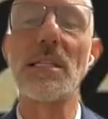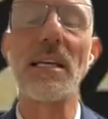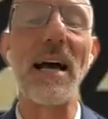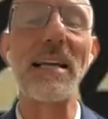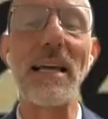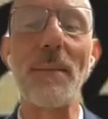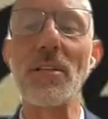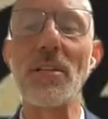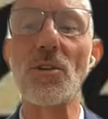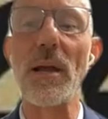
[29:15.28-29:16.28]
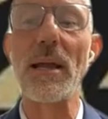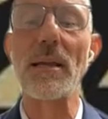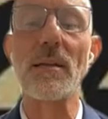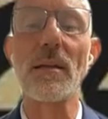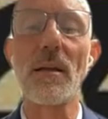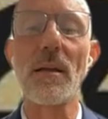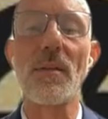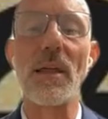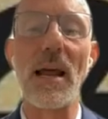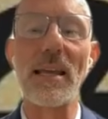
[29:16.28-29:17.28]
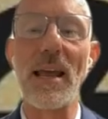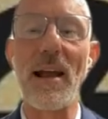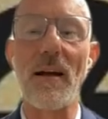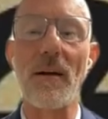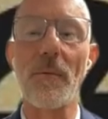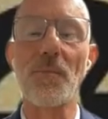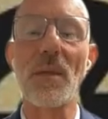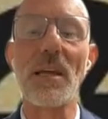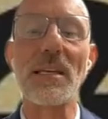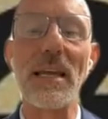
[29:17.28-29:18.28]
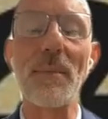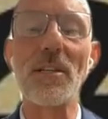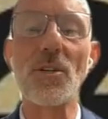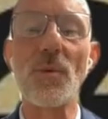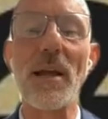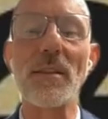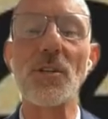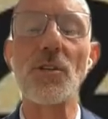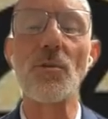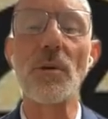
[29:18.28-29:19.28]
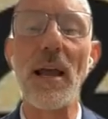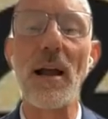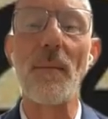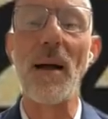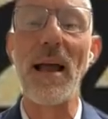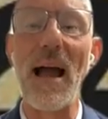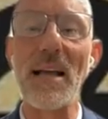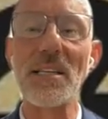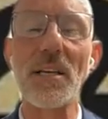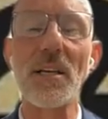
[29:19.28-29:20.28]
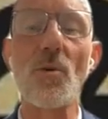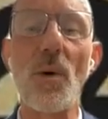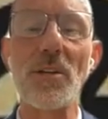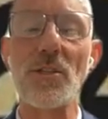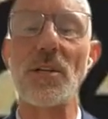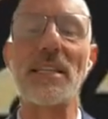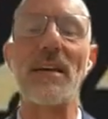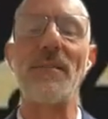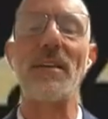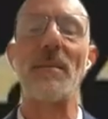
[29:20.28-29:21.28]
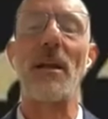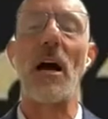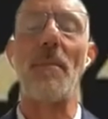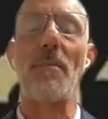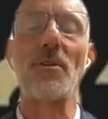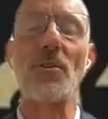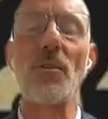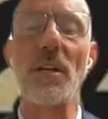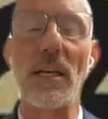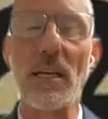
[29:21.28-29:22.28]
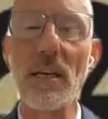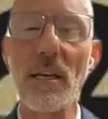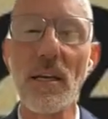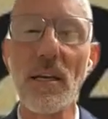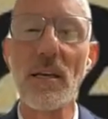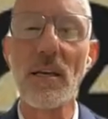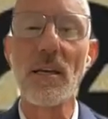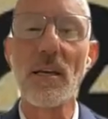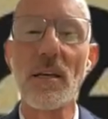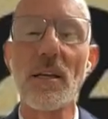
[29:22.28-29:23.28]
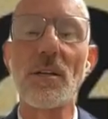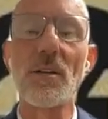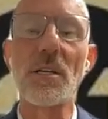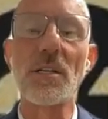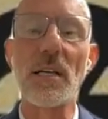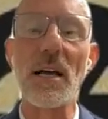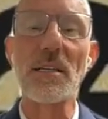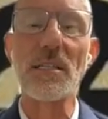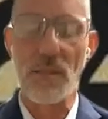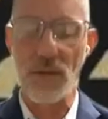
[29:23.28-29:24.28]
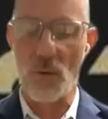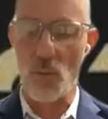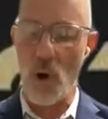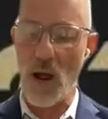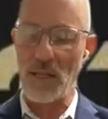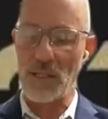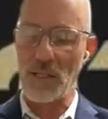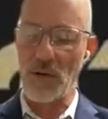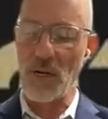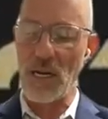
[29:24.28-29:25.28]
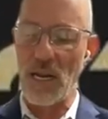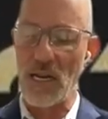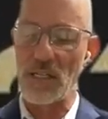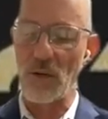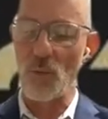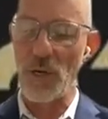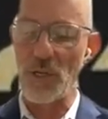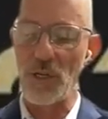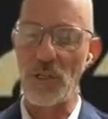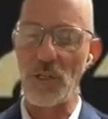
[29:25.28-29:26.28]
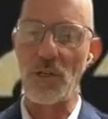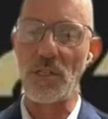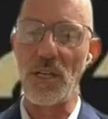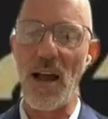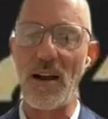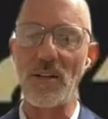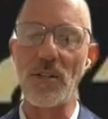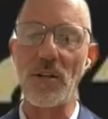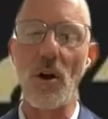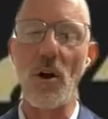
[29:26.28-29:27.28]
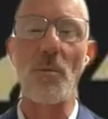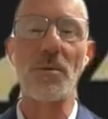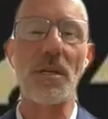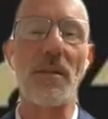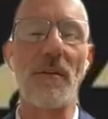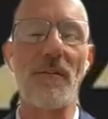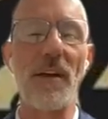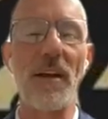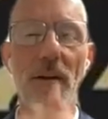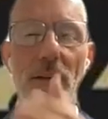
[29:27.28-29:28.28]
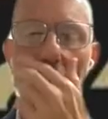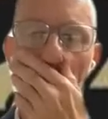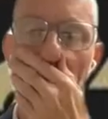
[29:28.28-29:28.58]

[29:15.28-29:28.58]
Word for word: See, I demonstrate that I care. Demonstrate that you care by asking questions, giving them an opportunity to discuss their wants, their needs, their wishes, their desires, their hopes, and their fears.